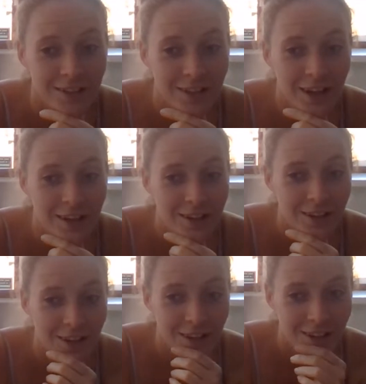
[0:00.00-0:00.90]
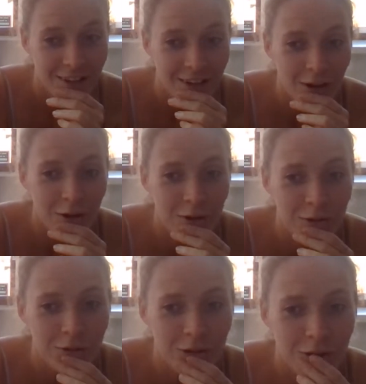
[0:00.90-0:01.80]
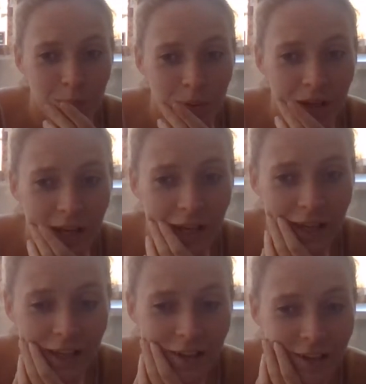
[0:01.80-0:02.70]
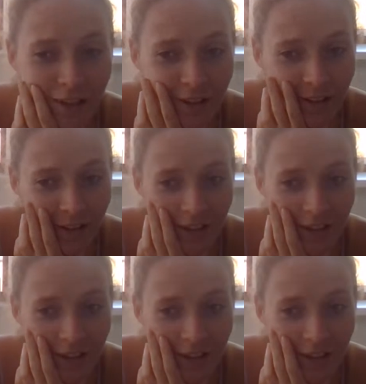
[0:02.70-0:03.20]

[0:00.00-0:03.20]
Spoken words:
instead. Oh, look at the pig.